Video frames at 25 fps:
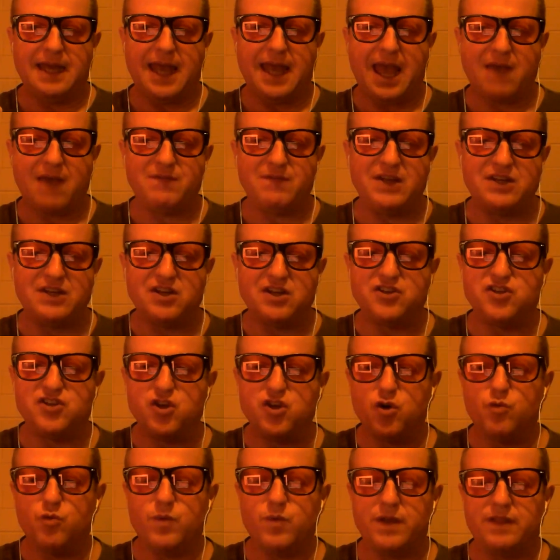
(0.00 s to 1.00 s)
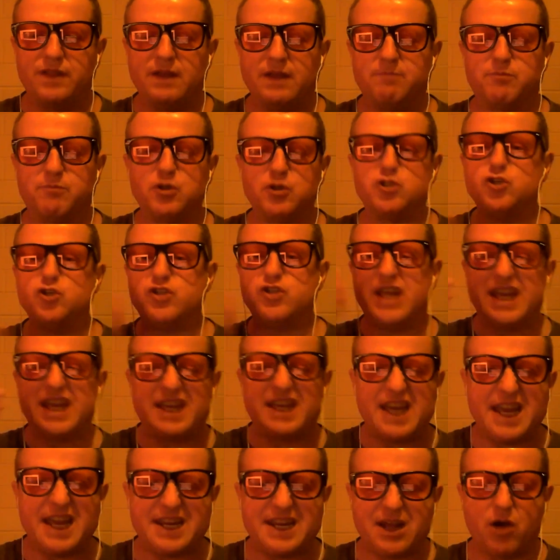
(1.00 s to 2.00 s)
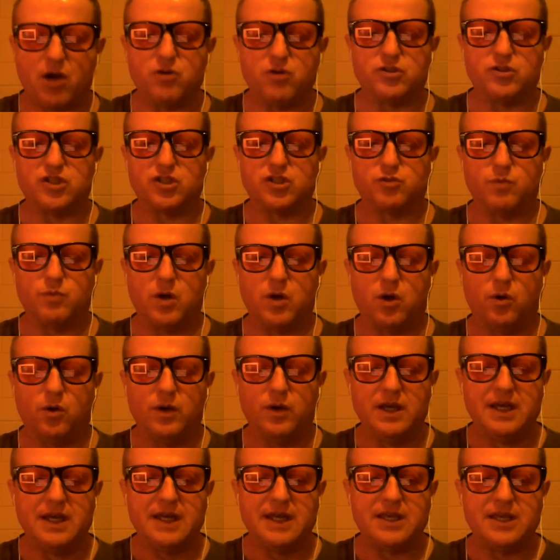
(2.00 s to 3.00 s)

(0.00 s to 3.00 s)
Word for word: having to deal with producing ketones as well.